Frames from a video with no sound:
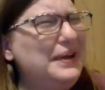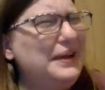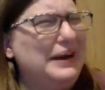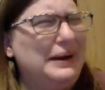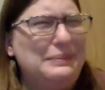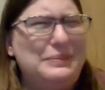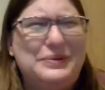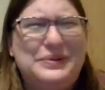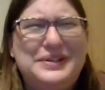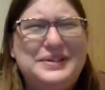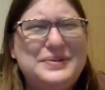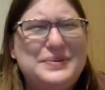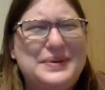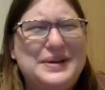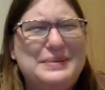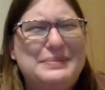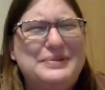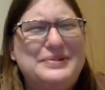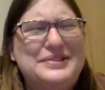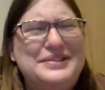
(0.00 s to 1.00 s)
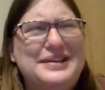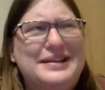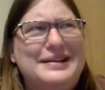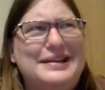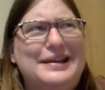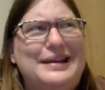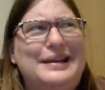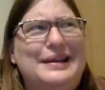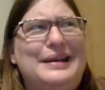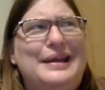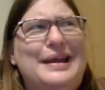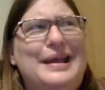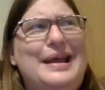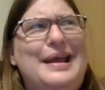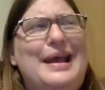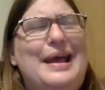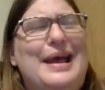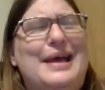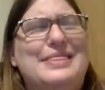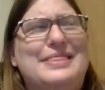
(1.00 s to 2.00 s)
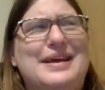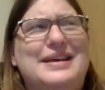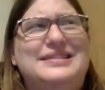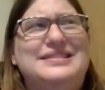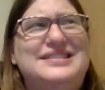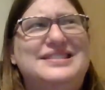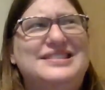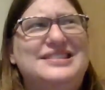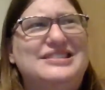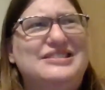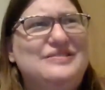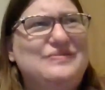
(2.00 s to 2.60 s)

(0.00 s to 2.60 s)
and I'm only 20% in, and that's